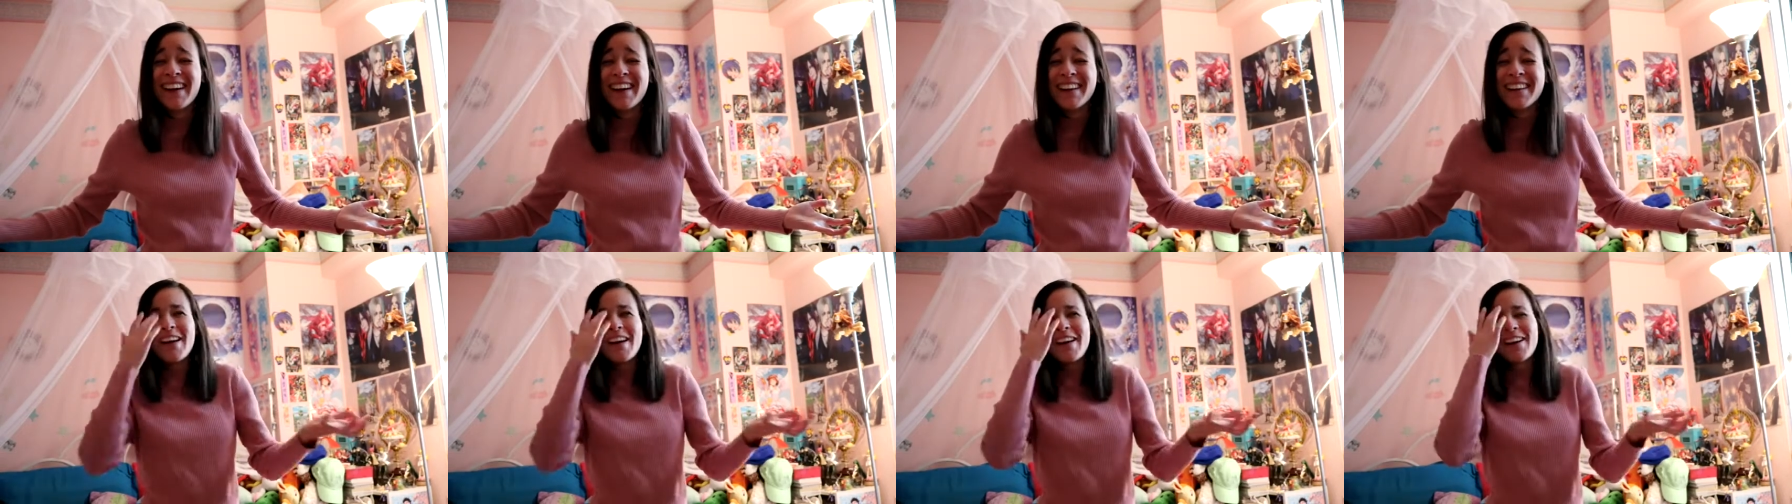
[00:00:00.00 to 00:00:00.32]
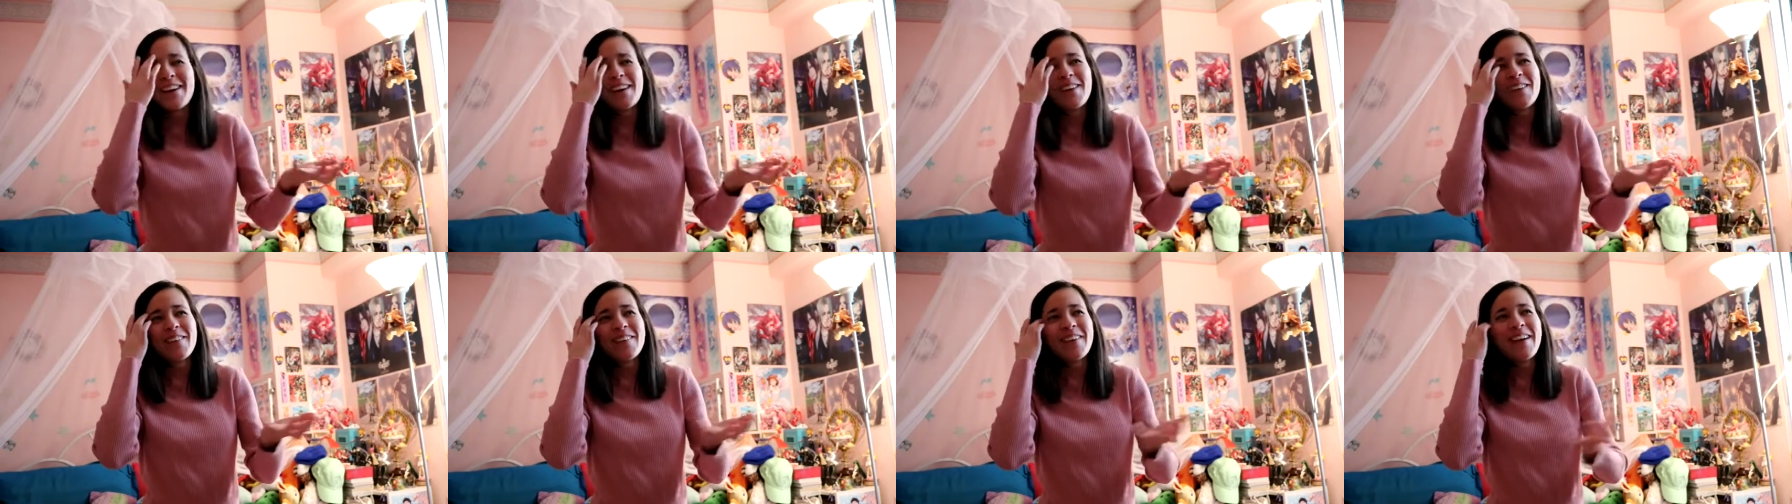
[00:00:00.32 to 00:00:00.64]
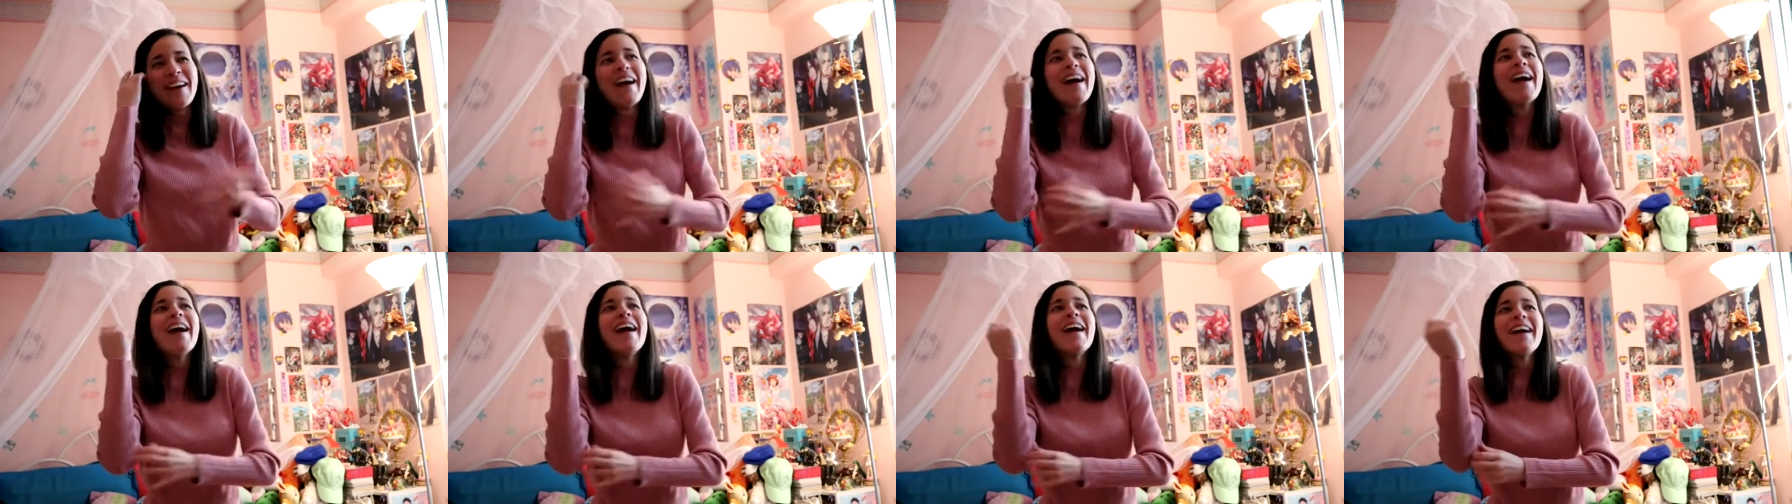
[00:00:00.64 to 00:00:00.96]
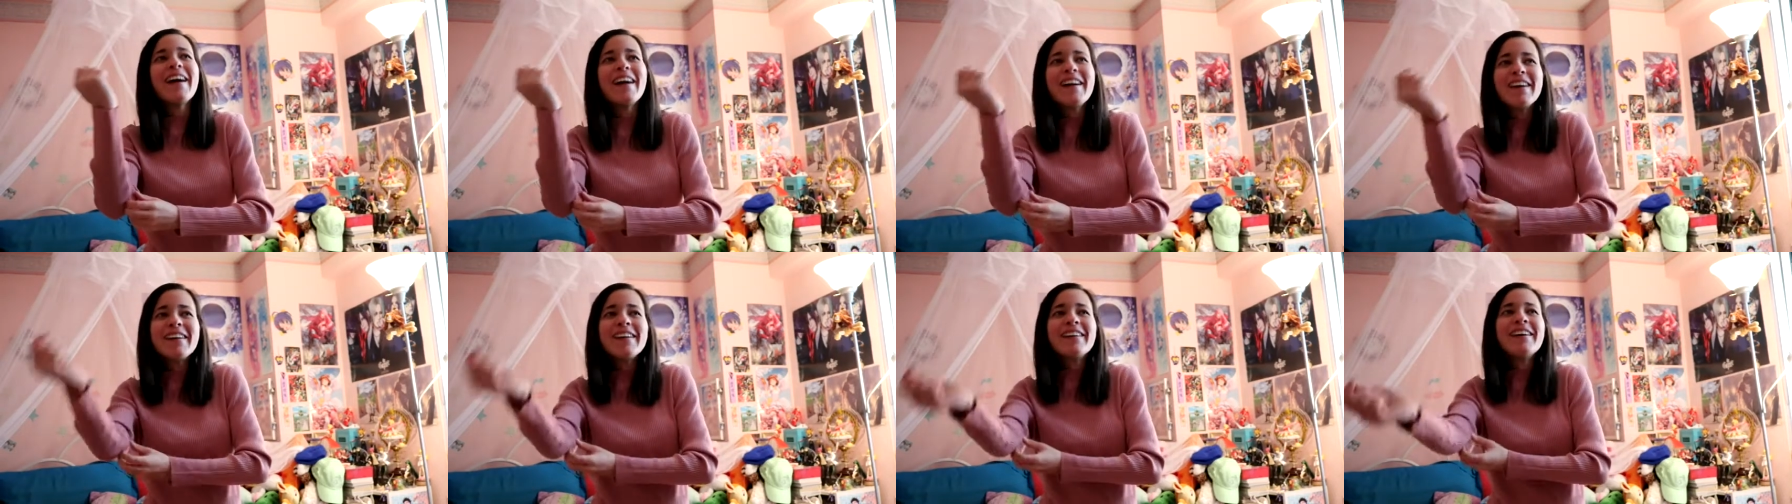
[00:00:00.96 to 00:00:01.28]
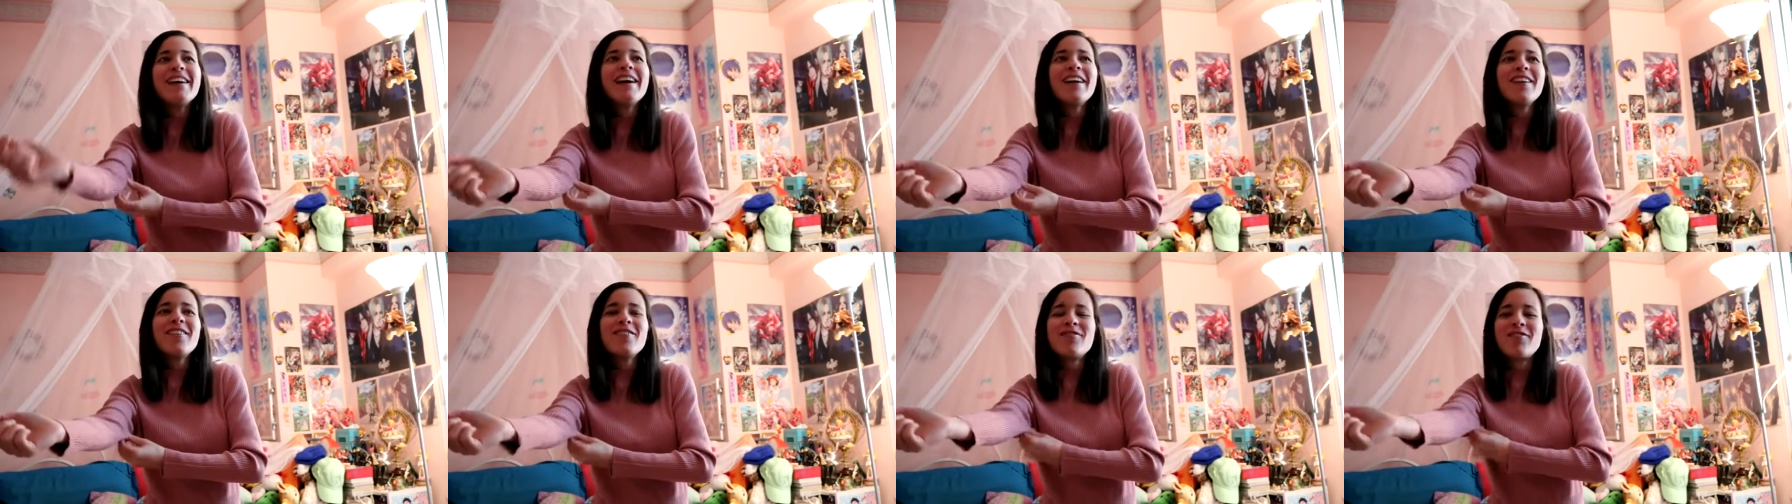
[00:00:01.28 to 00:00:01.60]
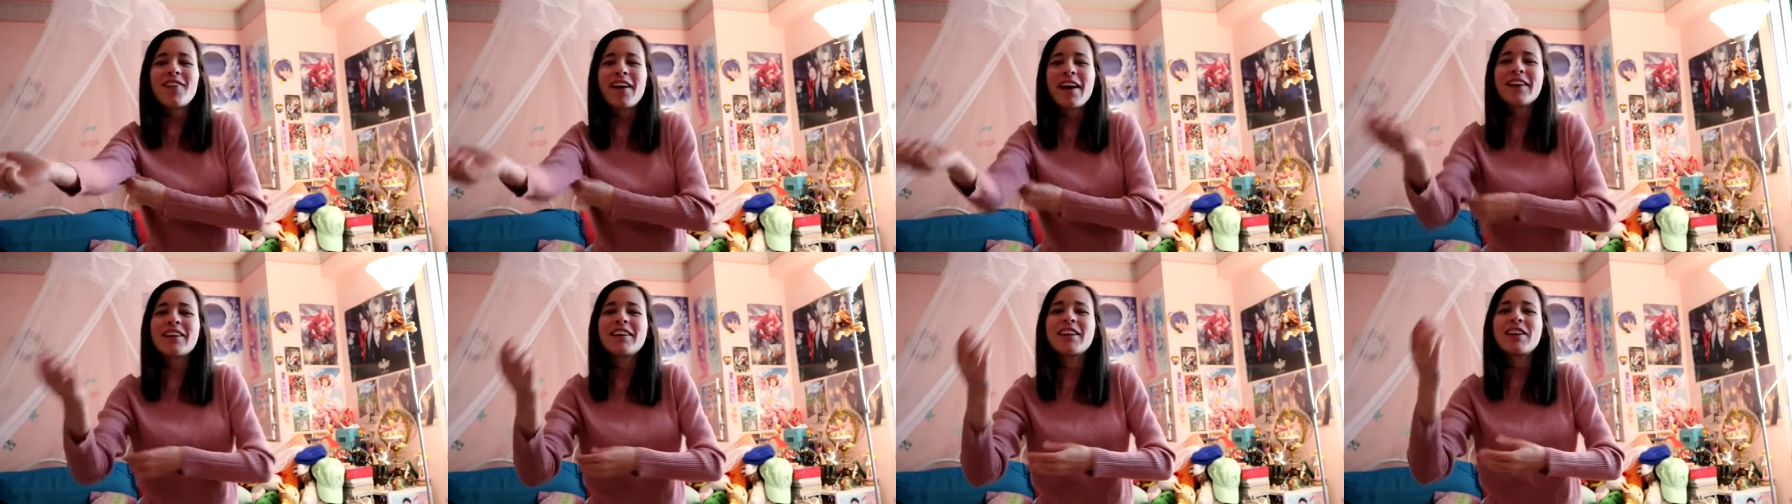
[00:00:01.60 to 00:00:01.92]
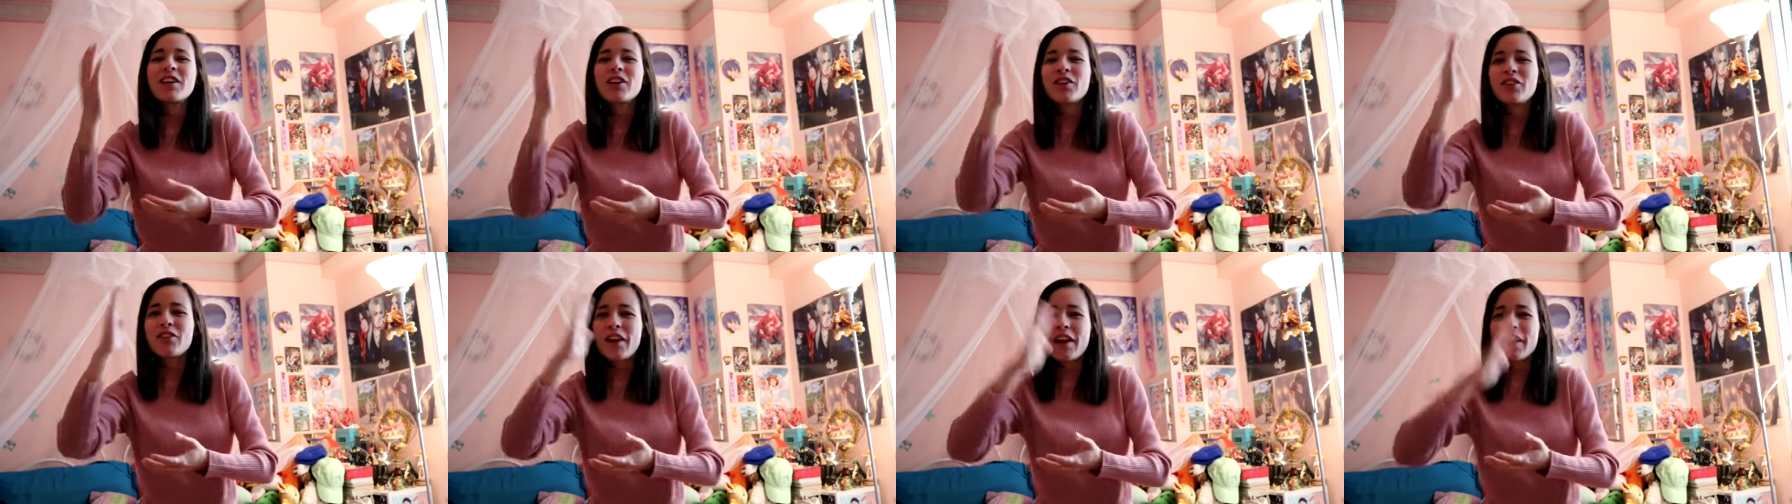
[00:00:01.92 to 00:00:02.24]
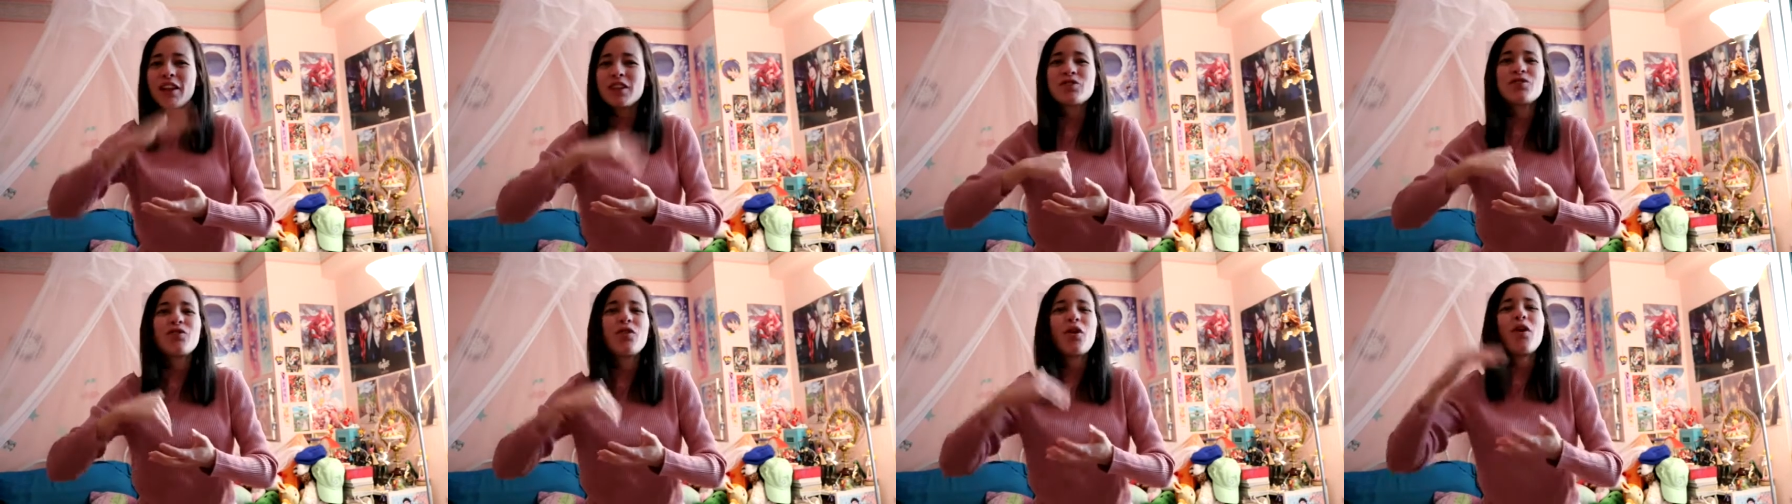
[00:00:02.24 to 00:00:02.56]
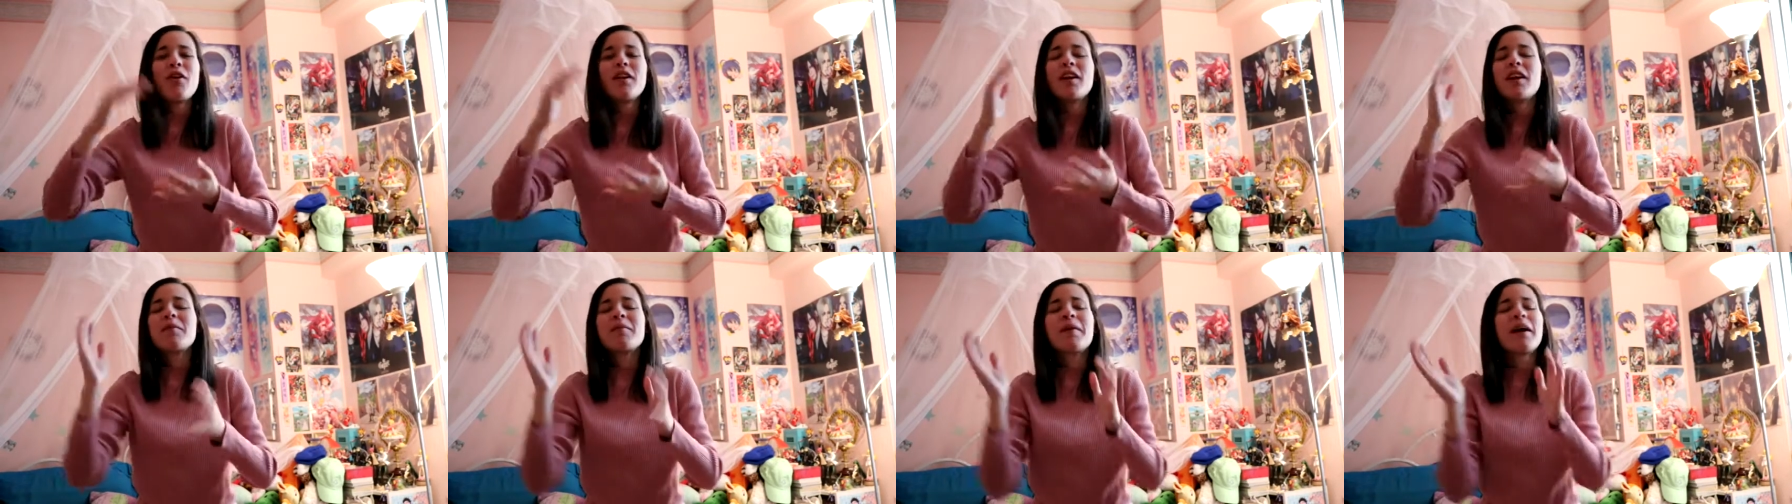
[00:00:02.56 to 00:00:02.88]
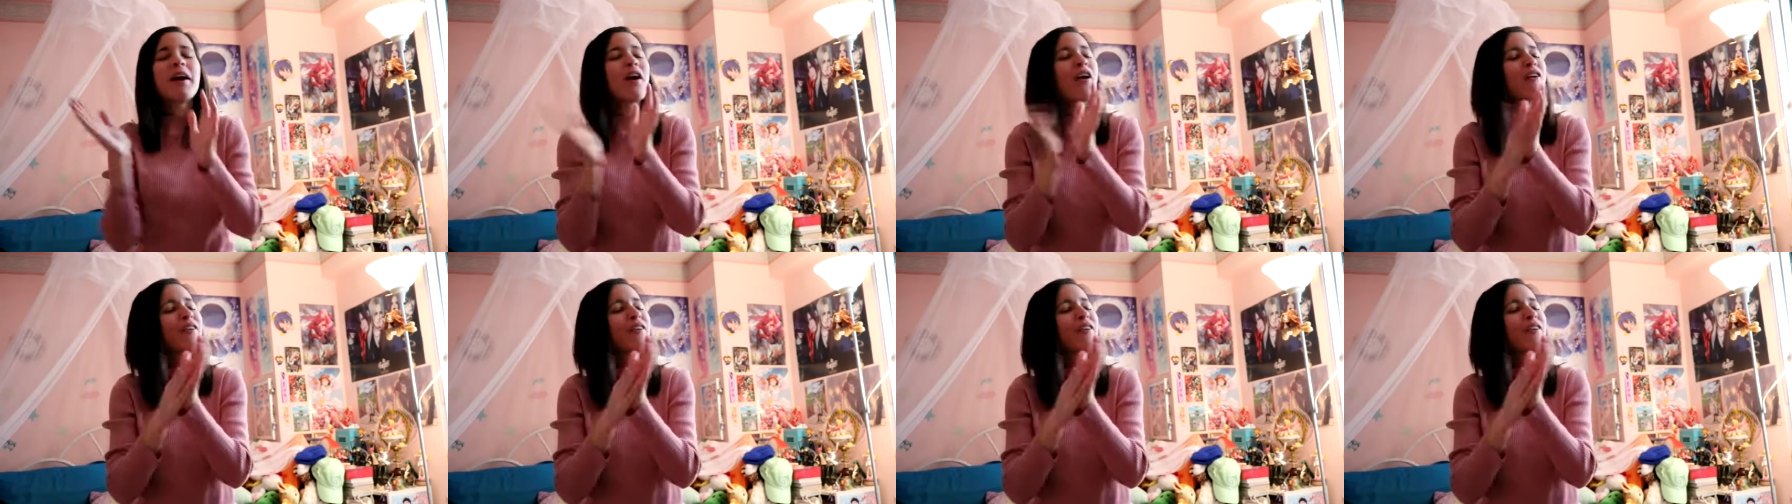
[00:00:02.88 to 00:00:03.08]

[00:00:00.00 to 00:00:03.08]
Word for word: Like, okay, and finally the credits roll, and I'm like,